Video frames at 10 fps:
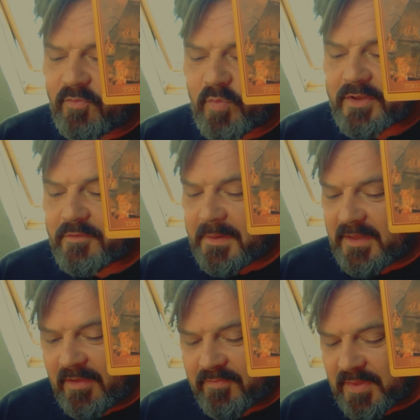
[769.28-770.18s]
when you've been
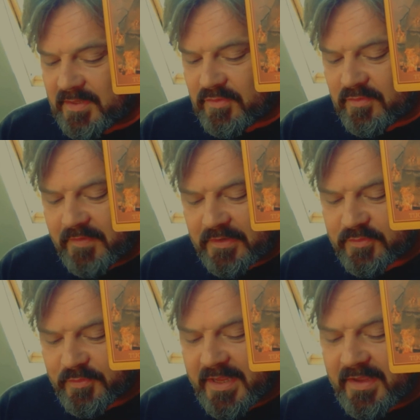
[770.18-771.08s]
given these
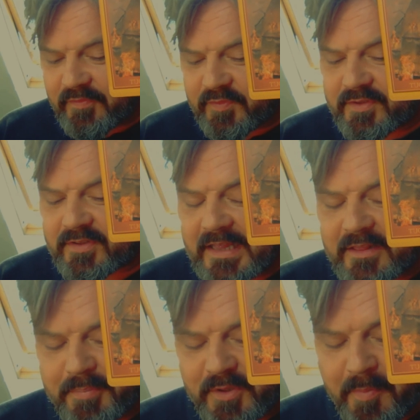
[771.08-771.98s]
universal gifts, then the
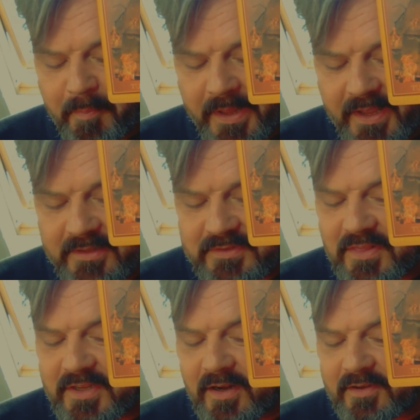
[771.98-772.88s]
Buddha prepares, then
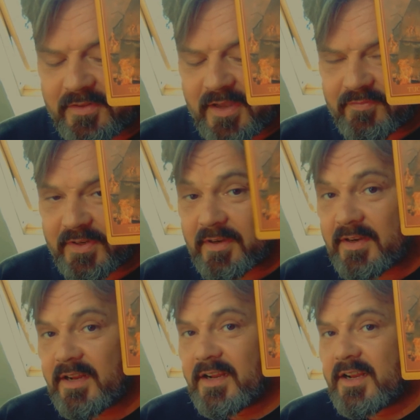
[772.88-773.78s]
the Ark of the Covenant.
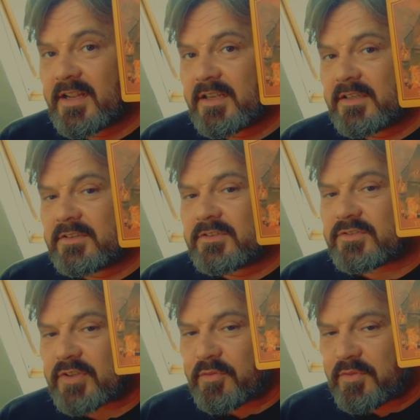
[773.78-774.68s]

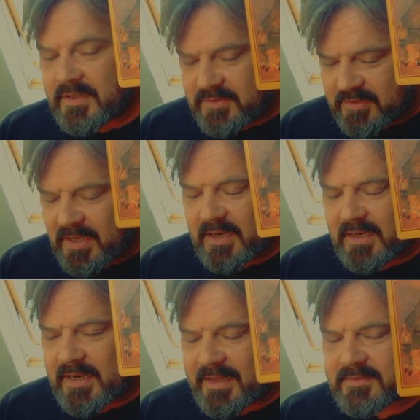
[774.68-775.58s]
So this is a
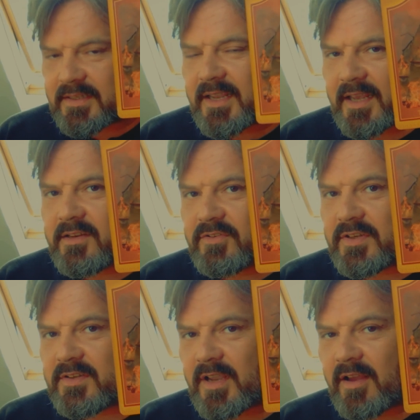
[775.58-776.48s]
classic energy
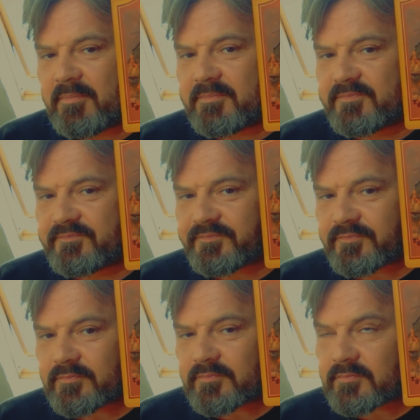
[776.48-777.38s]
to come
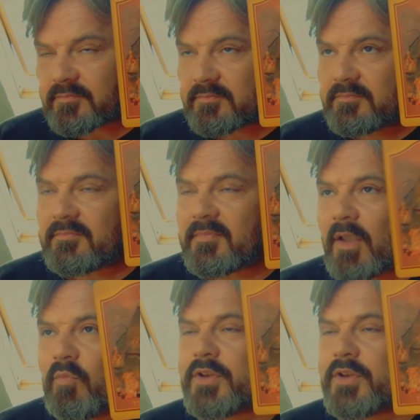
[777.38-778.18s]
when